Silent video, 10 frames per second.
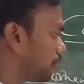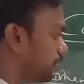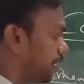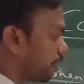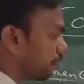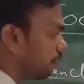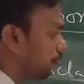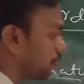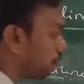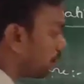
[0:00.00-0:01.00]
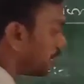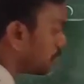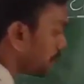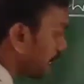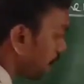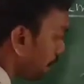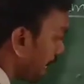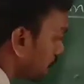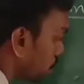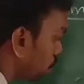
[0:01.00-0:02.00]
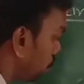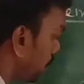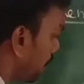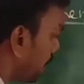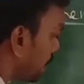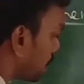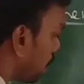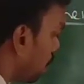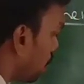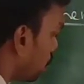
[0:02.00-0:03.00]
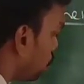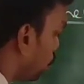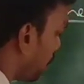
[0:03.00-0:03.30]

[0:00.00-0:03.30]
here over the coordinate sphere here minus 2, here it is 2